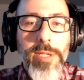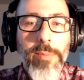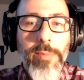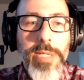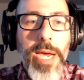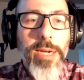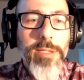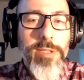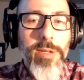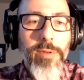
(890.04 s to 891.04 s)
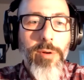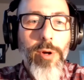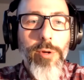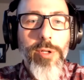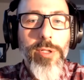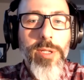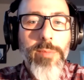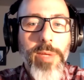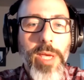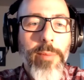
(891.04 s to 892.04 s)
toxins of their own or some
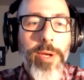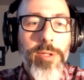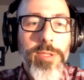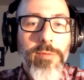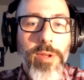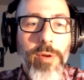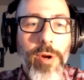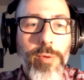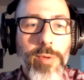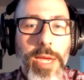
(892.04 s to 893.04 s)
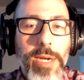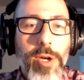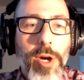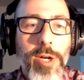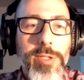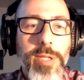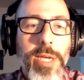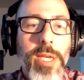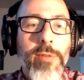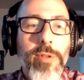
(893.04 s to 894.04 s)
chemicals of their own that cause
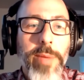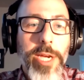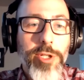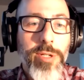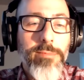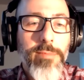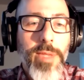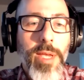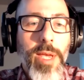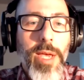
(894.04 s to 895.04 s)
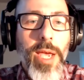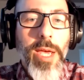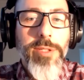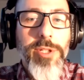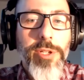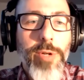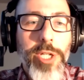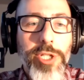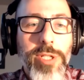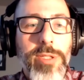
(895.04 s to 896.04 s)
like inflammation and
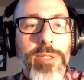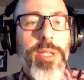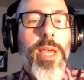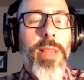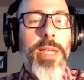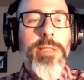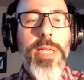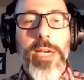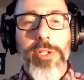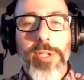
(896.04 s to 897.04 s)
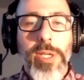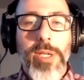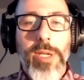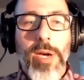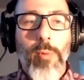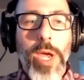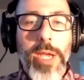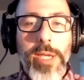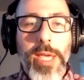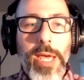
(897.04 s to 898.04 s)
secretions. And that's actually a way
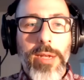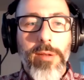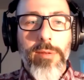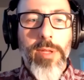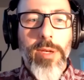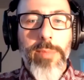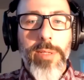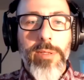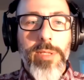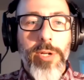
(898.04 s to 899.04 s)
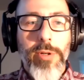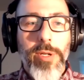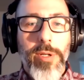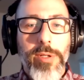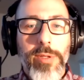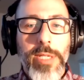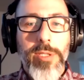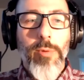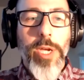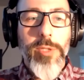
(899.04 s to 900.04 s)
to get the material
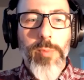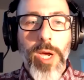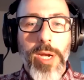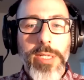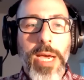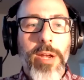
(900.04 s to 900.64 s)
that's a waste product out